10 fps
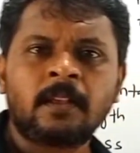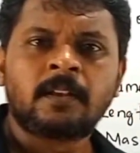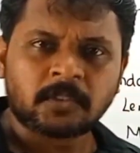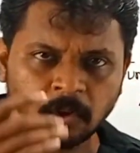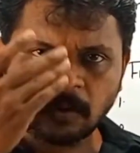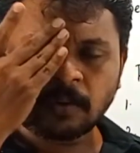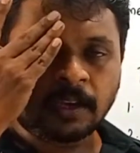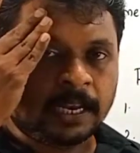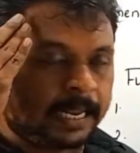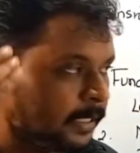So
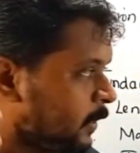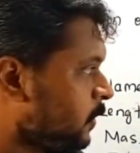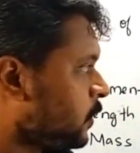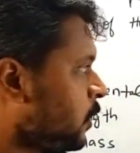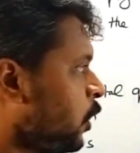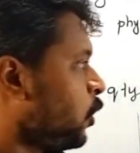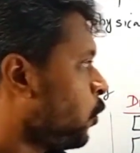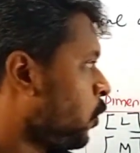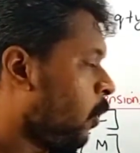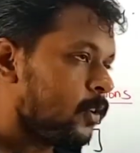like this you
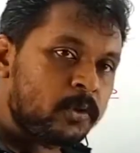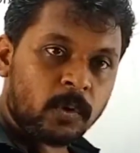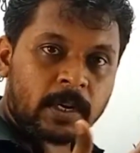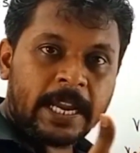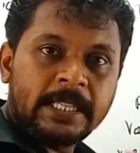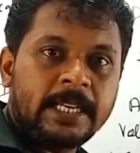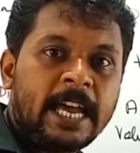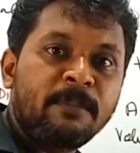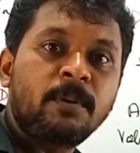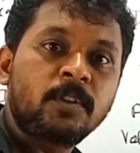could also write the
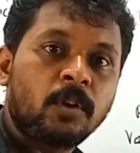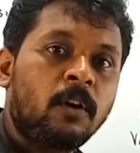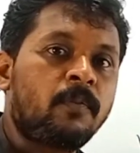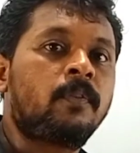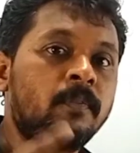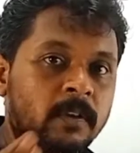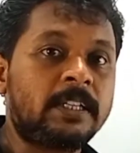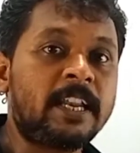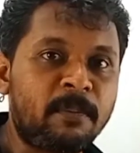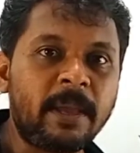dimension of
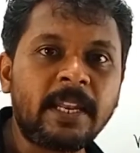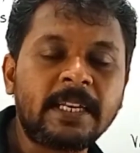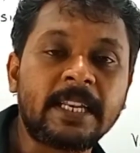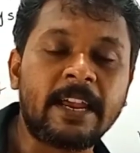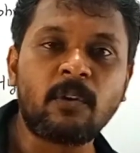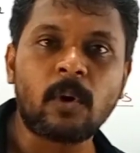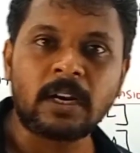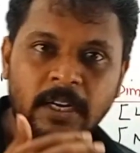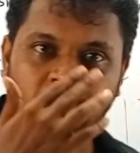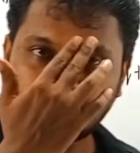the remaining derived
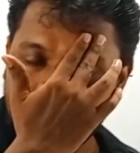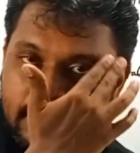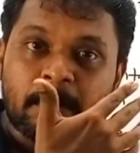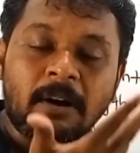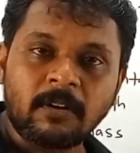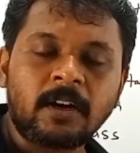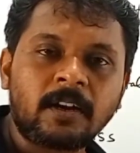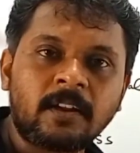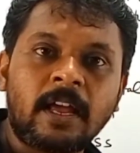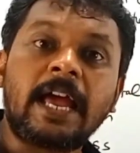quantities like power,
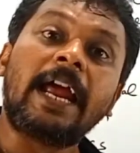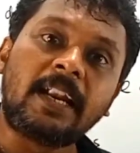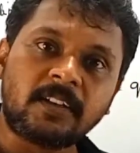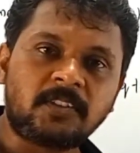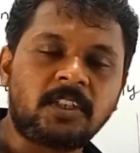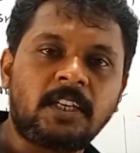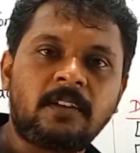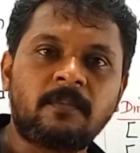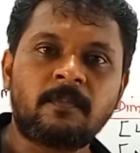energy,